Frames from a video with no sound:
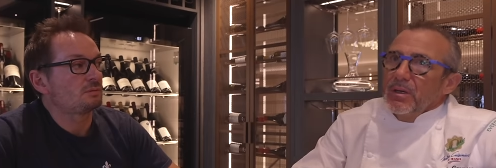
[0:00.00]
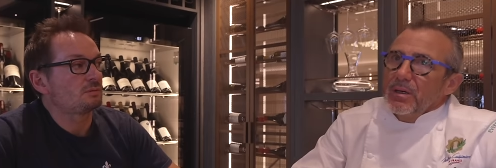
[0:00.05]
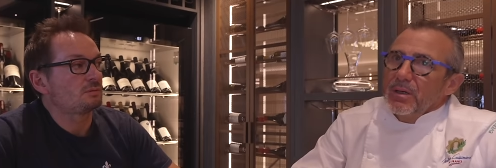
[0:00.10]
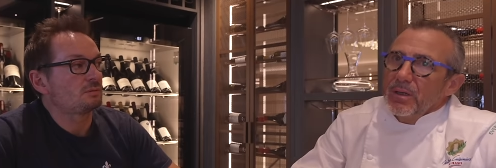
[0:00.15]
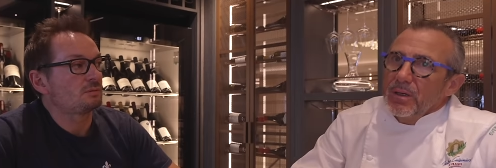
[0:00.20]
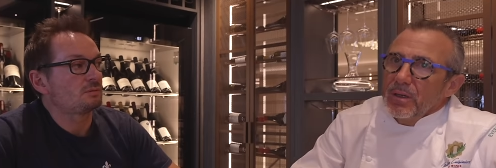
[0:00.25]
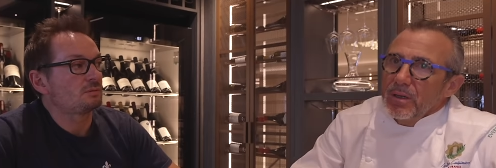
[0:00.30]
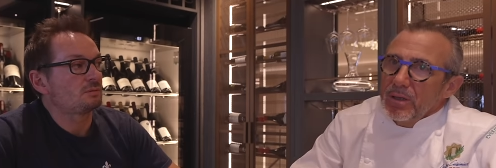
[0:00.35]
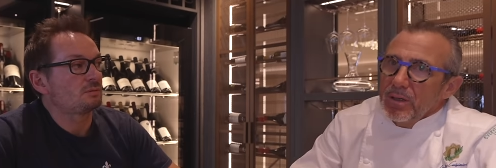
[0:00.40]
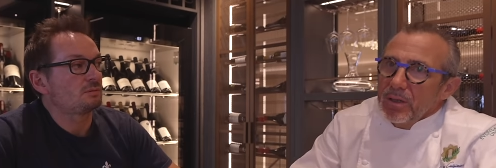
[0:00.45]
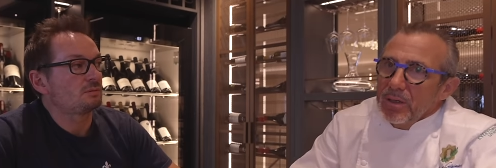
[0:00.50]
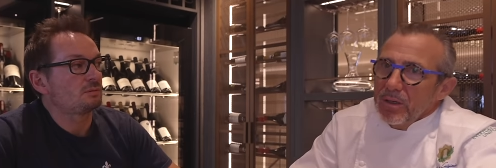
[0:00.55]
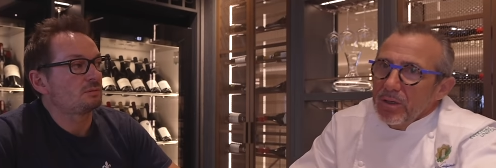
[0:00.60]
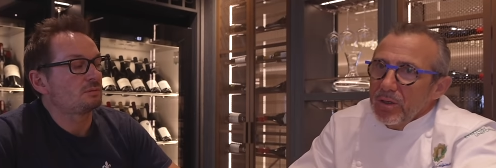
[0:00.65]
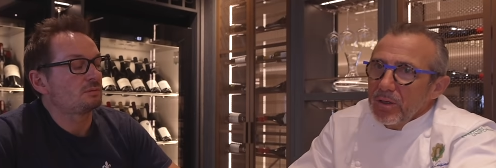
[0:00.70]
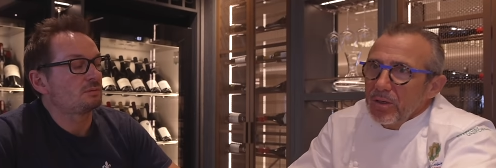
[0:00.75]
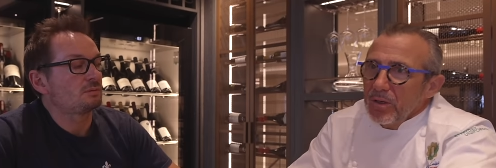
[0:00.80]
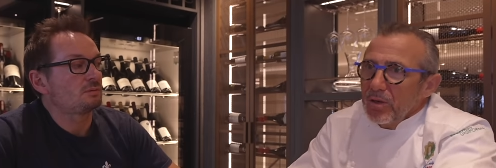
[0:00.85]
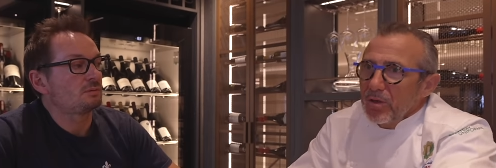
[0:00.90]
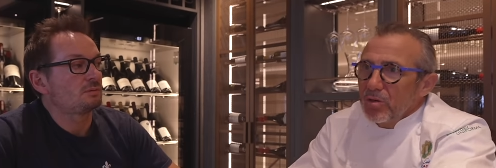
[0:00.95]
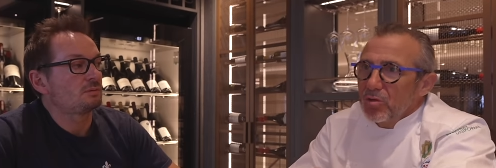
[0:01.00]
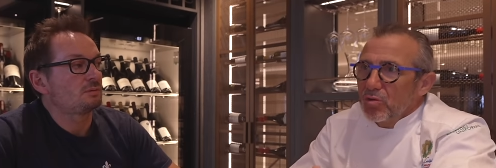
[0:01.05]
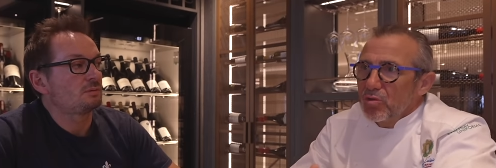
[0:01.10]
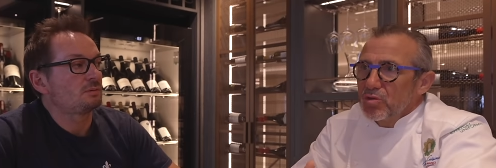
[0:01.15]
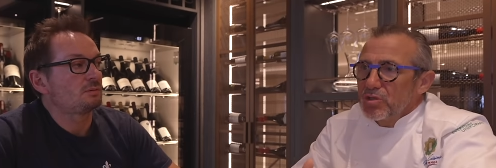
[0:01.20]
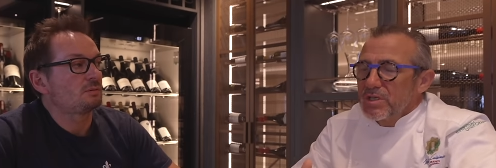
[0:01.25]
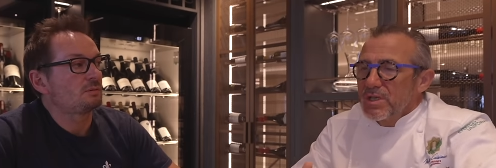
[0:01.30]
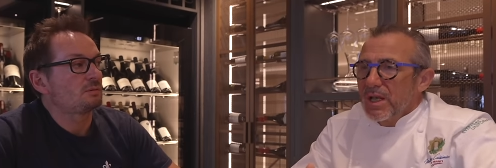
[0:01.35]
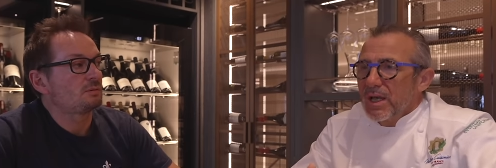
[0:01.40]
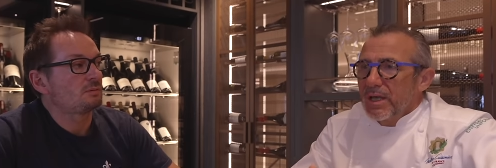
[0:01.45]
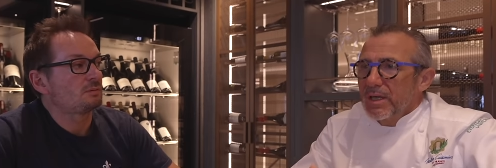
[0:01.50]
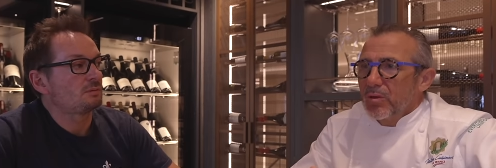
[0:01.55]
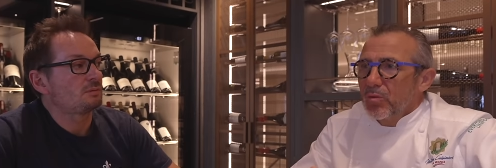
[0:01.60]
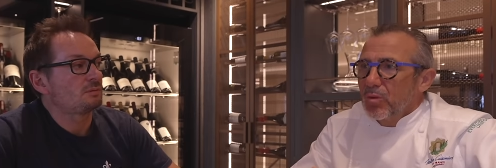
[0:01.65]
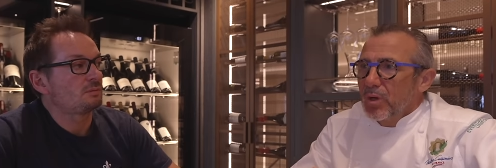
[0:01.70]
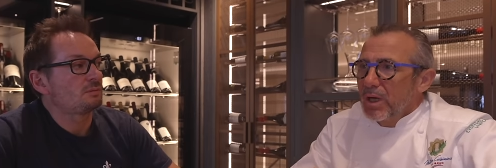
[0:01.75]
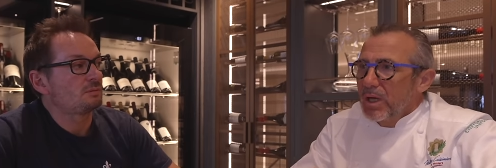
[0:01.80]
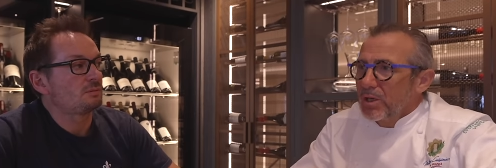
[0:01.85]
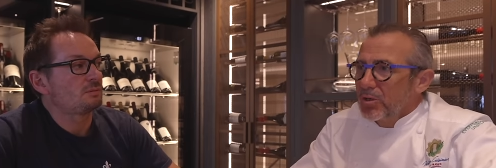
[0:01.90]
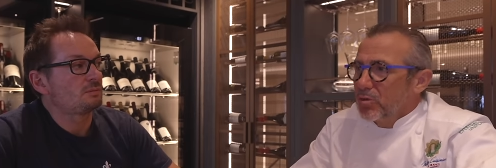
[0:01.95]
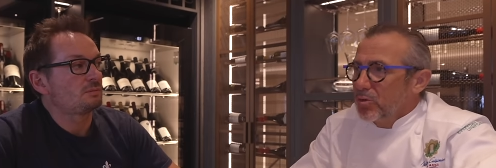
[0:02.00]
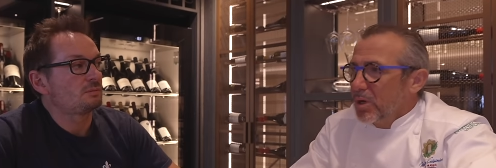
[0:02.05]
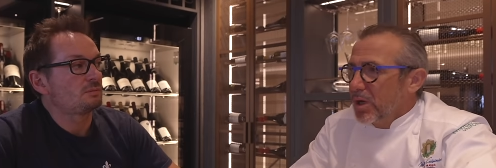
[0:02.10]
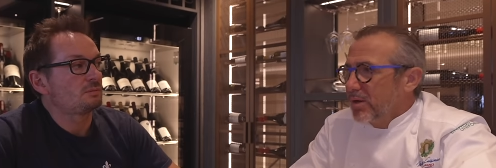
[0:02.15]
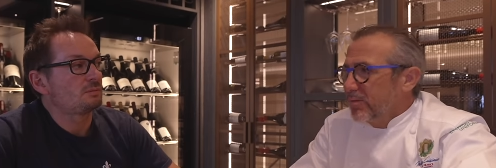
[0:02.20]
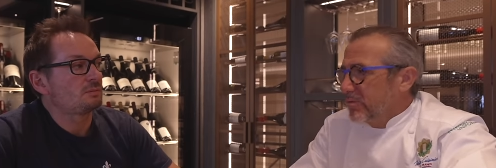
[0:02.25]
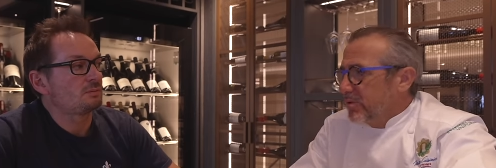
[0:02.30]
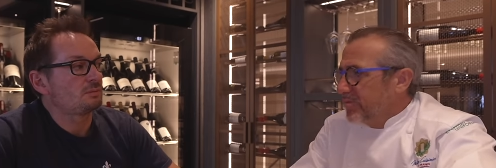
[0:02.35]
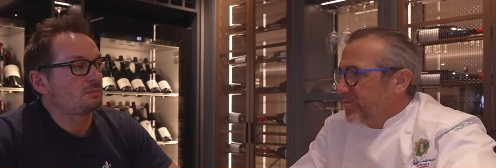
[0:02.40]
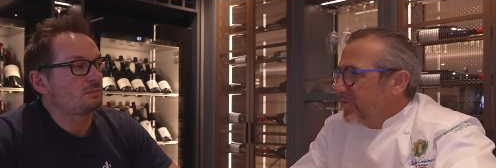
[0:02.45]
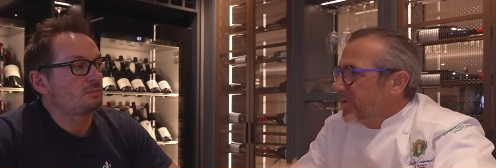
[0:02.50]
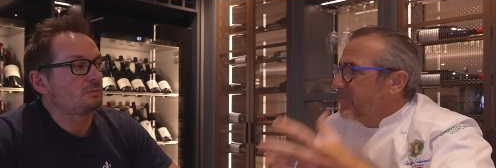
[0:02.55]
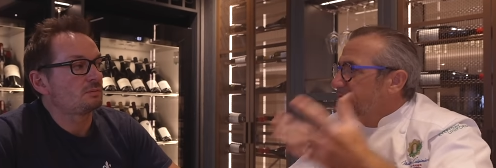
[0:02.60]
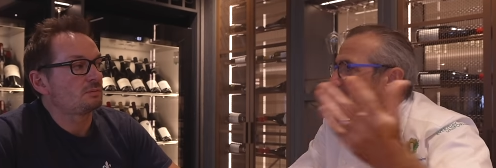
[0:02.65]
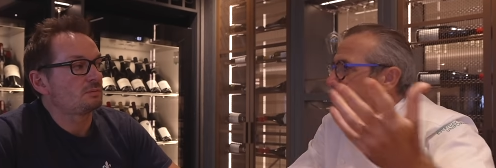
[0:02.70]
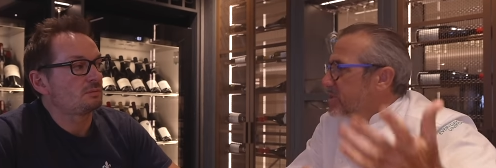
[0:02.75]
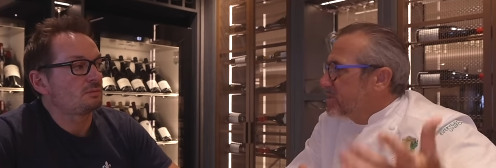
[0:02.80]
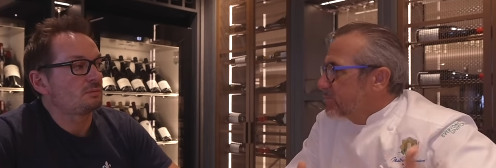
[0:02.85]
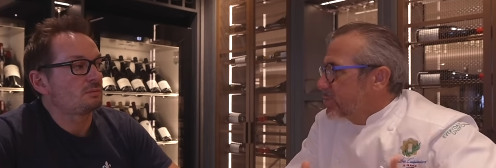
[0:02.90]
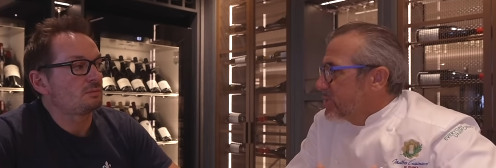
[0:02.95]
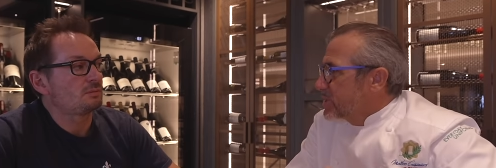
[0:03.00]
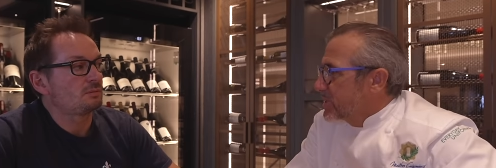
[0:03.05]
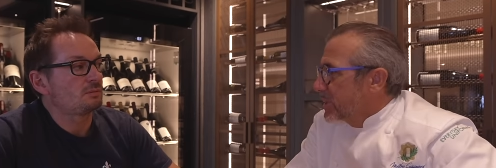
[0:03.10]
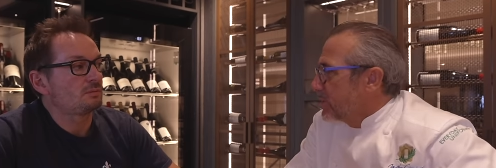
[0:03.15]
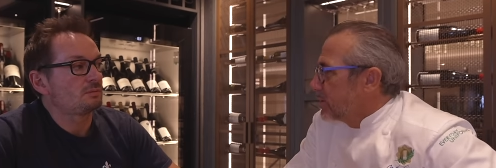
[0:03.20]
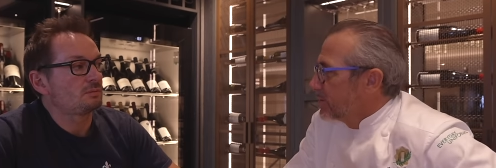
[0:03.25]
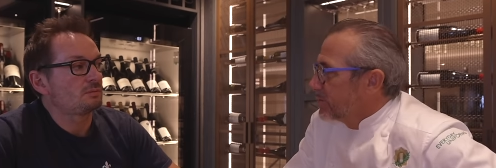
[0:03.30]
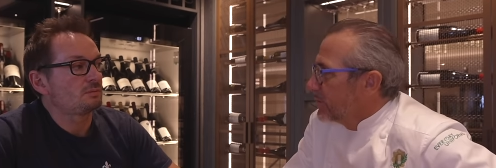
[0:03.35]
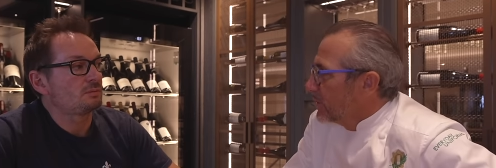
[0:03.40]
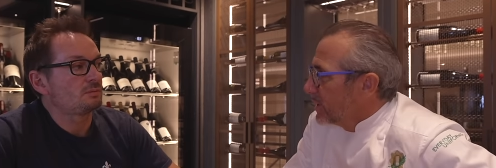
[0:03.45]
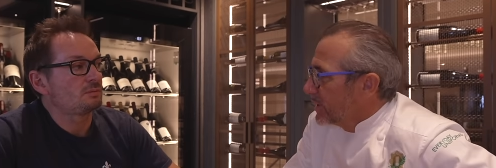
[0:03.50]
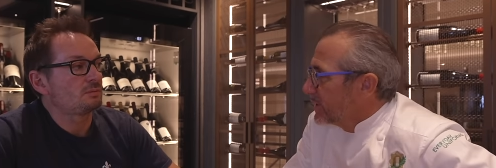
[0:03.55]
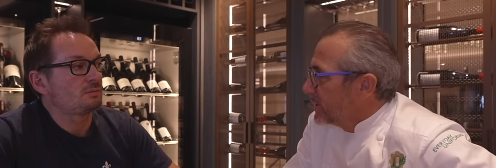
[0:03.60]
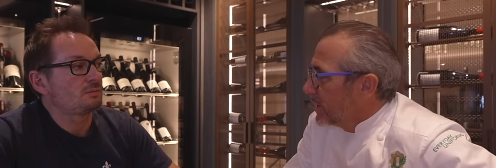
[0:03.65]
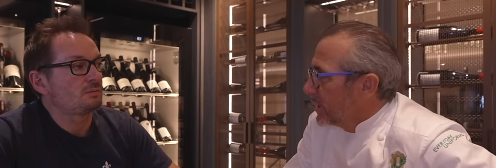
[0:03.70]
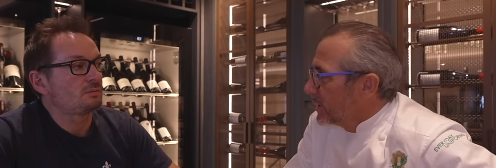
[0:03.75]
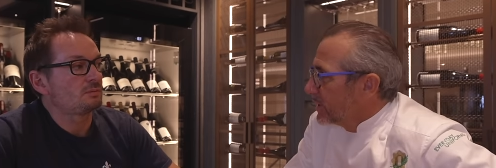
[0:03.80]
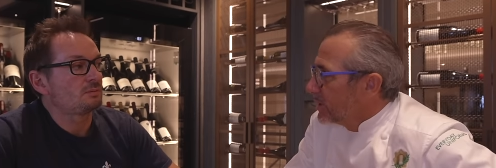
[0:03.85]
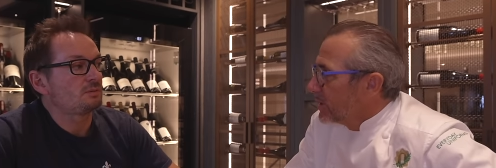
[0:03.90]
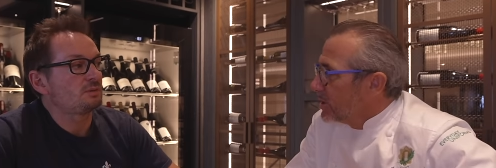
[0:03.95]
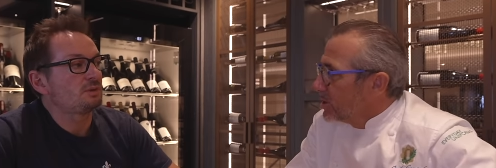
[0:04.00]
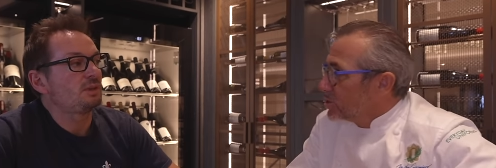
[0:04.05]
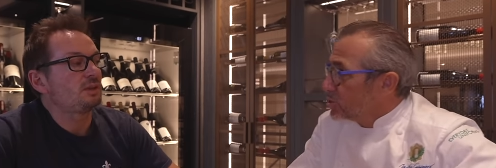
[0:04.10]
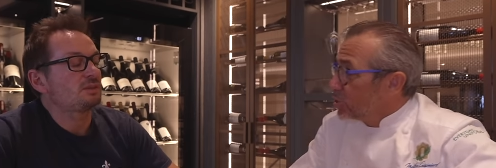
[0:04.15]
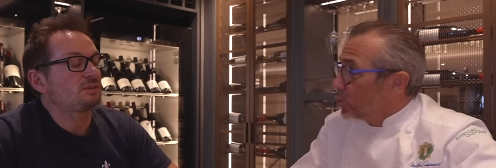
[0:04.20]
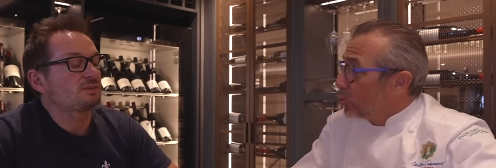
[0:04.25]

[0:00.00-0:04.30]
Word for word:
Speaker 1: Uh, a, a cruise line where you have a fifty special order at night. Yes.